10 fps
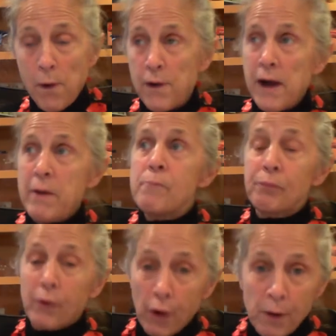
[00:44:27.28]
okay,
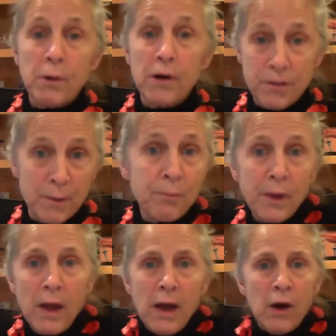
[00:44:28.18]
or in person.
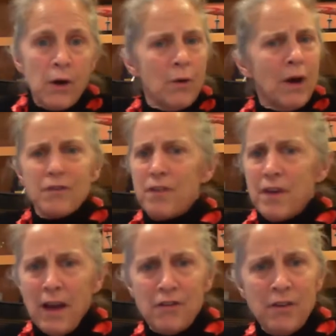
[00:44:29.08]
Who else do you
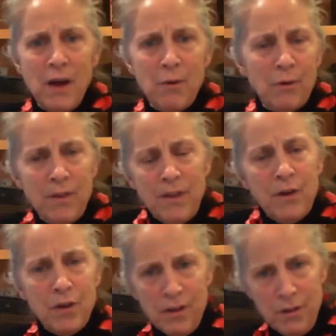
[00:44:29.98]
think I should network with,
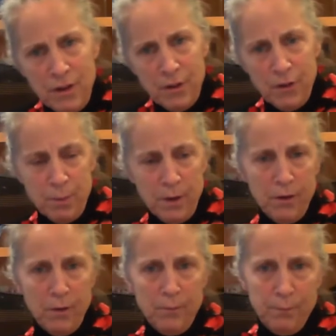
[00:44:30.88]
and who could you introduce me
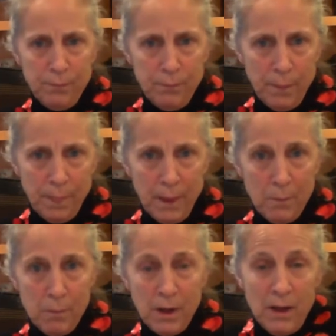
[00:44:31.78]
to?
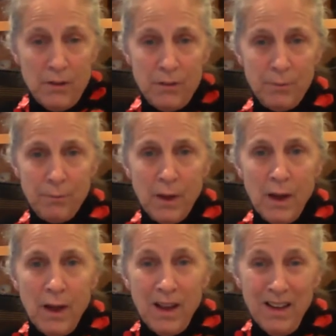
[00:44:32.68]
Because,
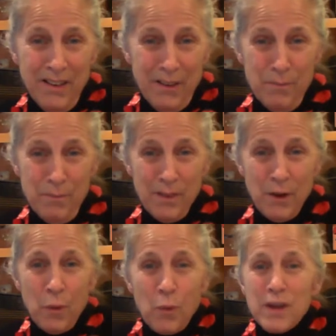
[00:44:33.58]
you know,
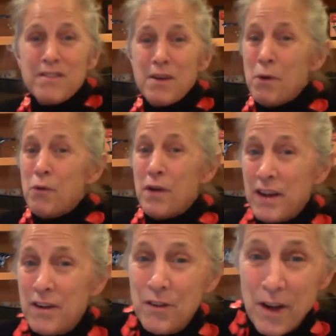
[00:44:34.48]
their wisdom of what
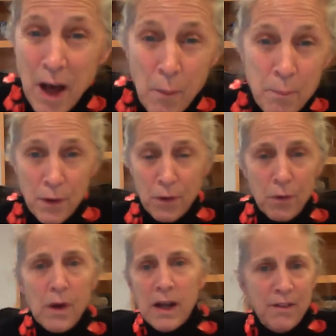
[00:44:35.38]
they can do to help
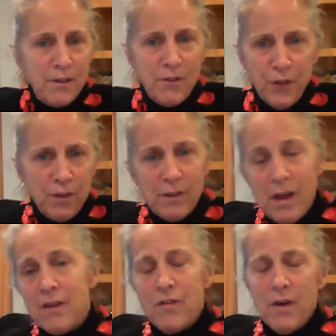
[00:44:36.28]
you in this first
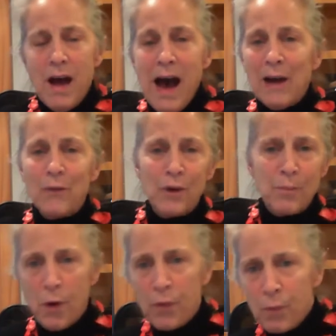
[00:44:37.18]
kind of
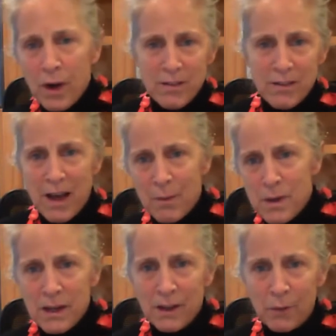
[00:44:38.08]
awkward both ways kind of
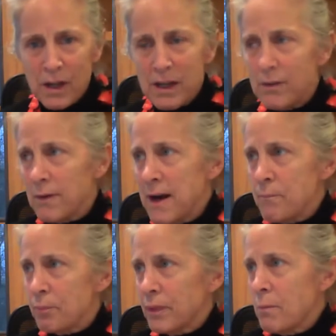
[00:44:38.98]
meet and greet,
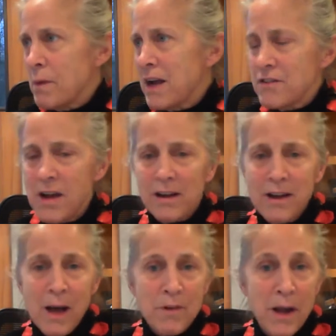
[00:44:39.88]
right? The
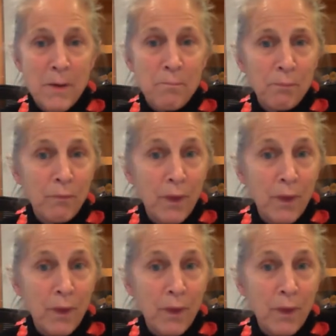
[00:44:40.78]
Match.com date.